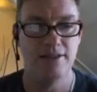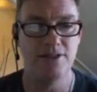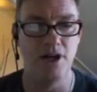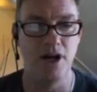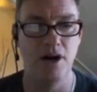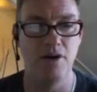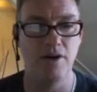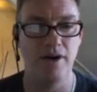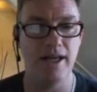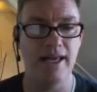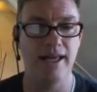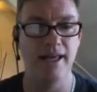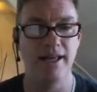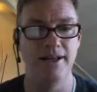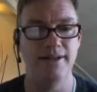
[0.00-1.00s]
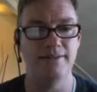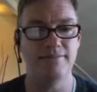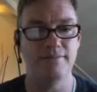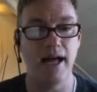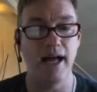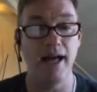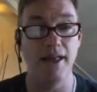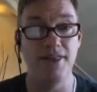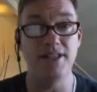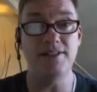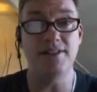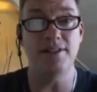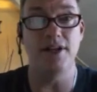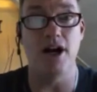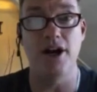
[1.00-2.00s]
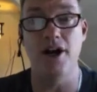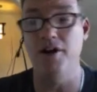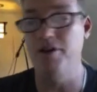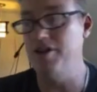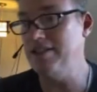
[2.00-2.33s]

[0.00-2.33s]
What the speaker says: So in this scenario,